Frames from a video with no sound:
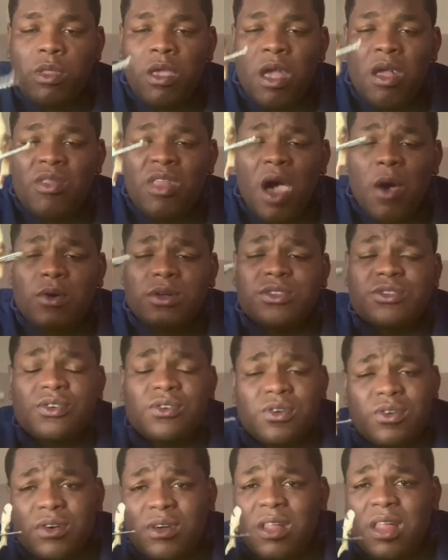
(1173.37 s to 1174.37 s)
That was
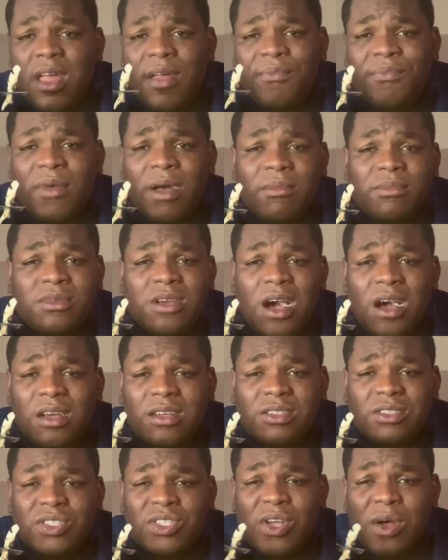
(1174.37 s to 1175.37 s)
so good. I'm
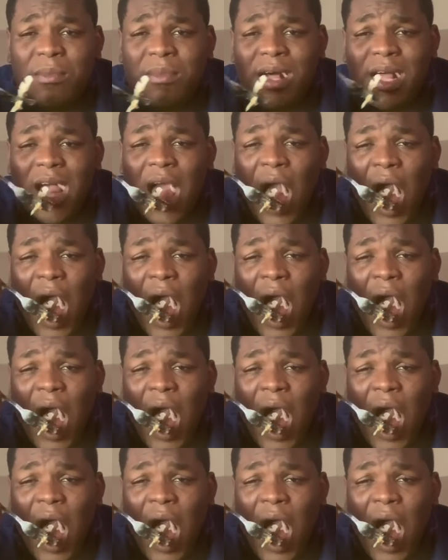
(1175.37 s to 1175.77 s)
talking so much